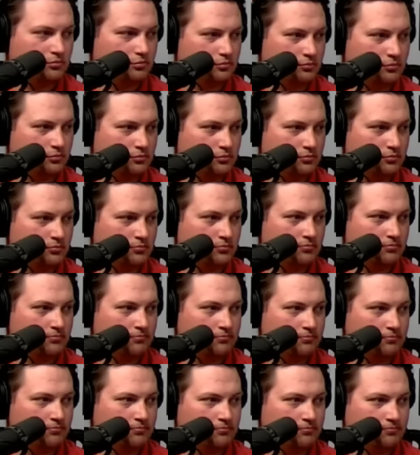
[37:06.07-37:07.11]

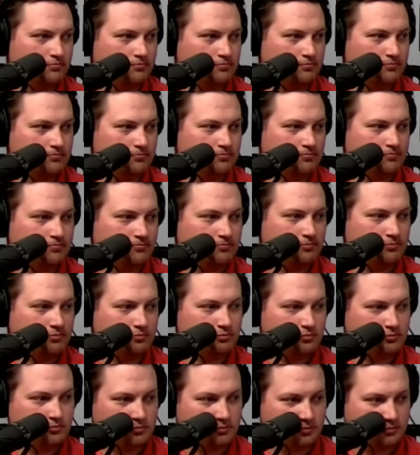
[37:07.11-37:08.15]

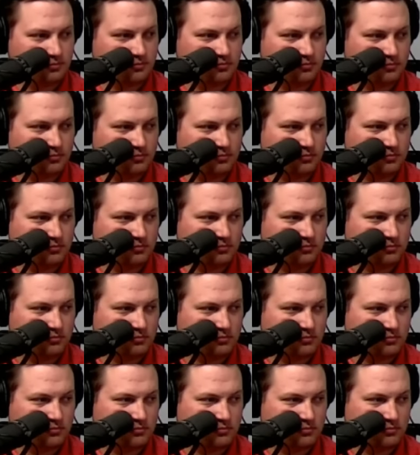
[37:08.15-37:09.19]

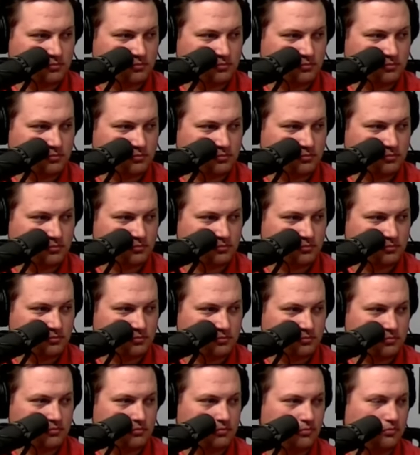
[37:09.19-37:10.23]

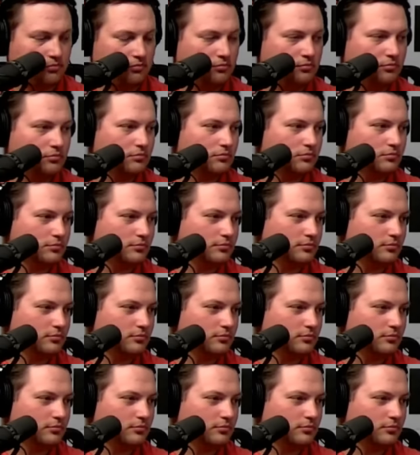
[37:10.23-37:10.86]
[no speech]